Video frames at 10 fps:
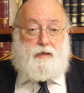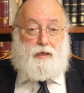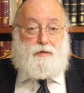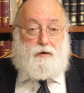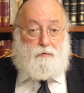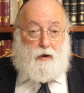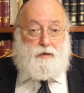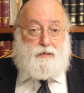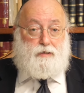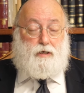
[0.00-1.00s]
and the
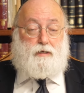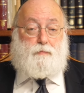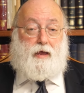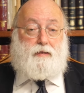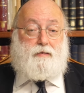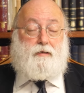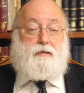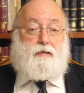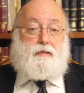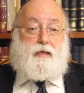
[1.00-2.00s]
horizons expand,
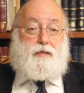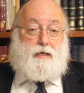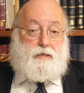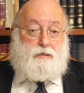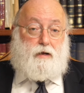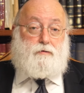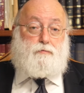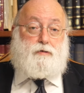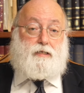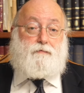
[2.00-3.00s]
then they can start
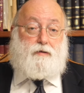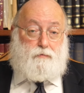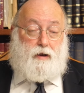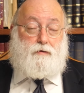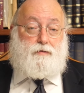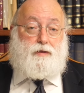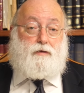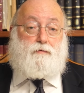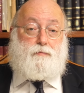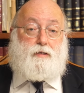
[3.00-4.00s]
receiving greater
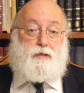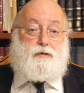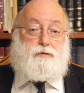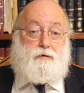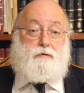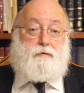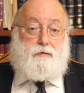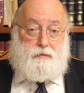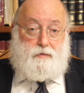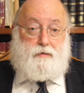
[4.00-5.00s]
things from the teacher,
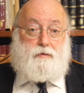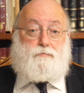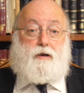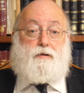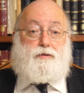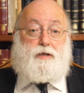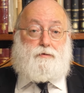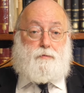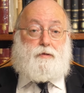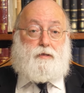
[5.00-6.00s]
greater
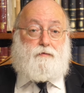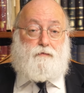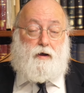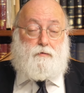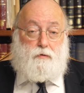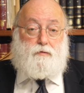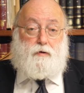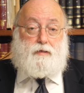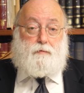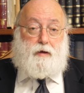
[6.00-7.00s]
things from the divine, all the
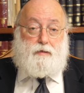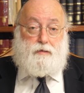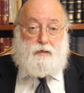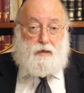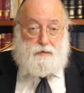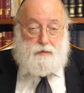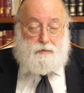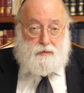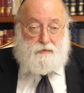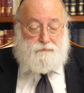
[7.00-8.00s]
way to Matan Torah
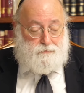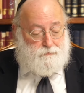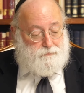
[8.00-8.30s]
itself.